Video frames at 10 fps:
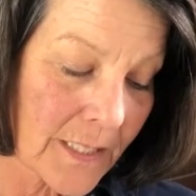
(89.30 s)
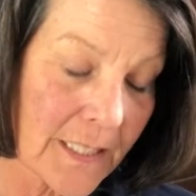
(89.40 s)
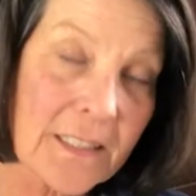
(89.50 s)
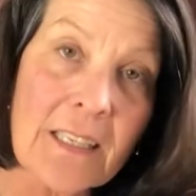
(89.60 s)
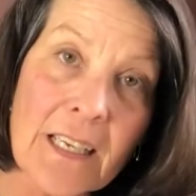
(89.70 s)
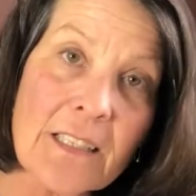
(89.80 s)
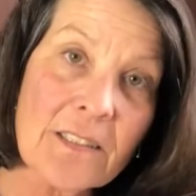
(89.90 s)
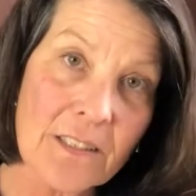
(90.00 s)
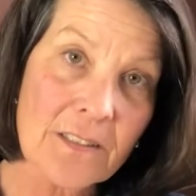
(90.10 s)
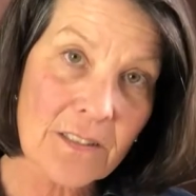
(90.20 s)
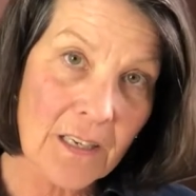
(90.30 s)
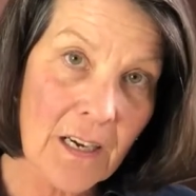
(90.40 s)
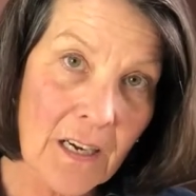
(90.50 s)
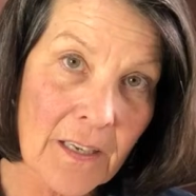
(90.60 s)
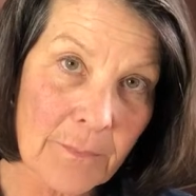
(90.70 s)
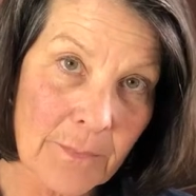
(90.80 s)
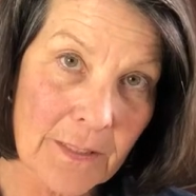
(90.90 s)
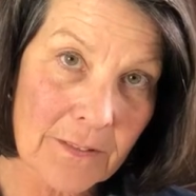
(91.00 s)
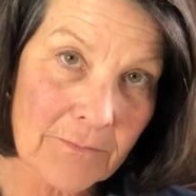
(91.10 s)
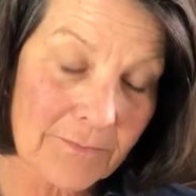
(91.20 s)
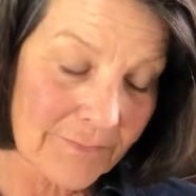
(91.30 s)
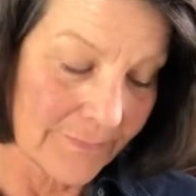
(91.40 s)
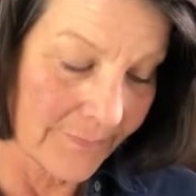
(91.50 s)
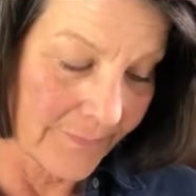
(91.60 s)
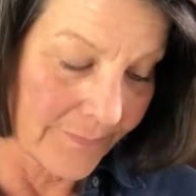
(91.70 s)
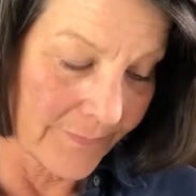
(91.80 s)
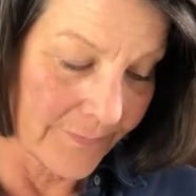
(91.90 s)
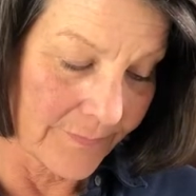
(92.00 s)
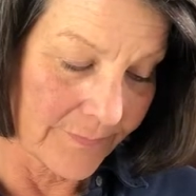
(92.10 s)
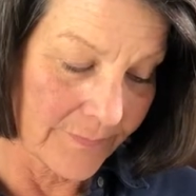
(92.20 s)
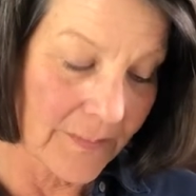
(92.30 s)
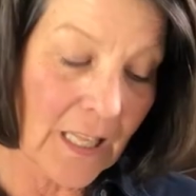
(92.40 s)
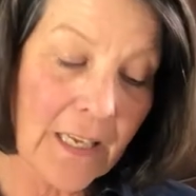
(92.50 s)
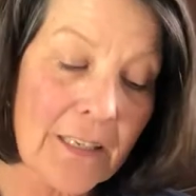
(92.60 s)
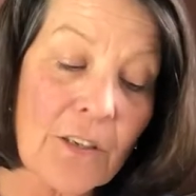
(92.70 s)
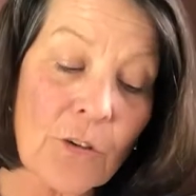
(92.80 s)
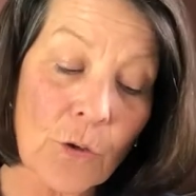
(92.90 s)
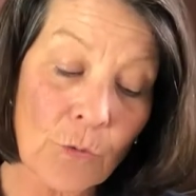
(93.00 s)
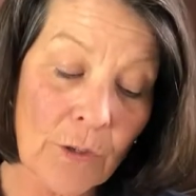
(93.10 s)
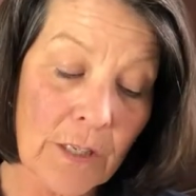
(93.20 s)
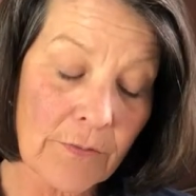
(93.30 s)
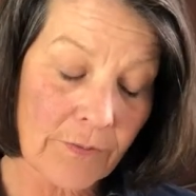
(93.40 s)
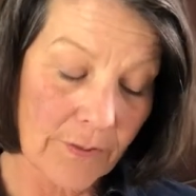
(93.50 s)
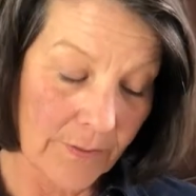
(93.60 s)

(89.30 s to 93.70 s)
It takes its time. Like grief,